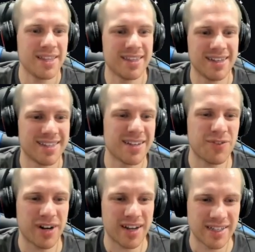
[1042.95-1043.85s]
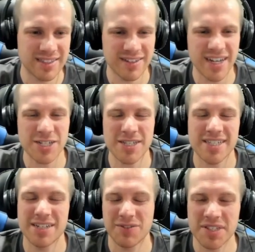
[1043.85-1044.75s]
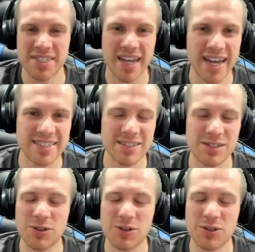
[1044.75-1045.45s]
the different constellations, the different sizes